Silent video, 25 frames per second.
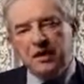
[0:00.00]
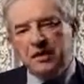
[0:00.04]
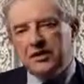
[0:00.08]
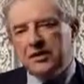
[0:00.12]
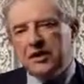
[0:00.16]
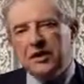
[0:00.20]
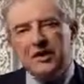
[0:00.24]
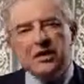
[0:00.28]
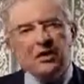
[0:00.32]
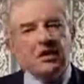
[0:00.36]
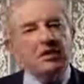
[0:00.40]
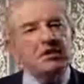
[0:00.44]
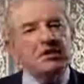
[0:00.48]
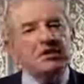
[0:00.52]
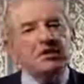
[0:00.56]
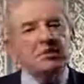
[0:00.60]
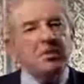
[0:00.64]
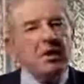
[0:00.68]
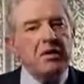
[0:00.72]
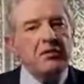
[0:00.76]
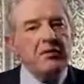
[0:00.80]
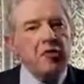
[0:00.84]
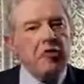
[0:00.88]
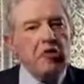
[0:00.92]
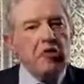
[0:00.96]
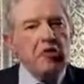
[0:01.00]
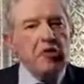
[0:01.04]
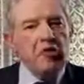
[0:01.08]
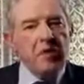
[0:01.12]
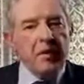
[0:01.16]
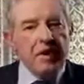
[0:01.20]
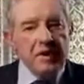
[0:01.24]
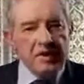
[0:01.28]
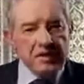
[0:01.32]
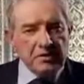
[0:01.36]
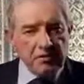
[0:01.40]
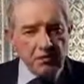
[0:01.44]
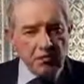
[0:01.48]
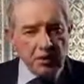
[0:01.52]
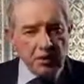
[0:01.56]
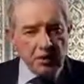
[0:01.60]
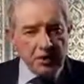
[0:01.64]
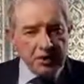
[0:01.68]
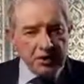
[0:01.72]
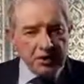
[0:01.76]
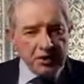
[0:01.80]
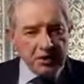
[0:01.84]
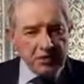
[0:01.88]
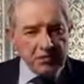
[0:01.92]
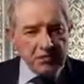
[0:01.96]
the gods we've always
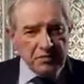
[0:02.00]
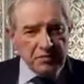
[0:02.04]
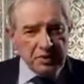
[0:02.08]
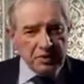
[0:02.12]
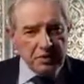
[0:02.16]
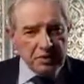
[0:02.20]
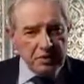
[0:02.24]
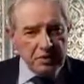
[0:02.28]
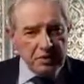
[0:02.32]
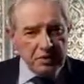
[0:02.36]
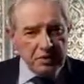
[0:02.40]
worshipped.